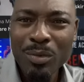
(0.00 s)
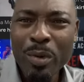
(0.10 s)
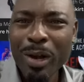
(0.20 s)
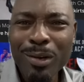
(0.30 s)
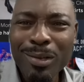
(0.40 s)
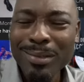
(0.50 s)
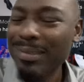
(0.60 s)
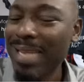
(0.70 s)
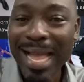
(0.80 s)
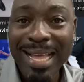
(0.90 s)
we're all gonna
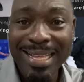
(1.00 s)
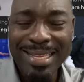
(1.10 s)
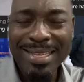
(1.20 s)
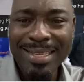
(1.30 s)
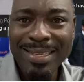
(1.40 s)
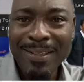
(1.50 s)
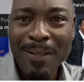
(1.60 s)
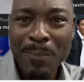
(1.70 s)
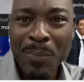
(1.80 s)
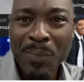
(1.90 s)
die.
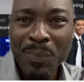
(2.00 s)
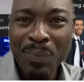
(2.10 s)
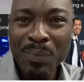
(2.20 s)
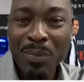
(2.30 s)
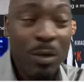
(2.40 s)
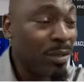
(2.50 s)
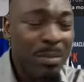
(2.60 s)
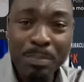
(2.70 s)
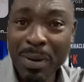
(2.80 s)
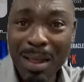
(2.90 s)
The only
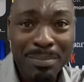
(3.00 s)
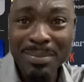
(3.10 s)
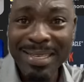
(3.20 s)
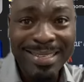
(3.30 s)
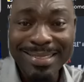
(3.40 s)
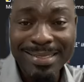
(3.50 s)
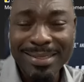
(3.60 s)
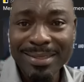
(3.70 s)
problem is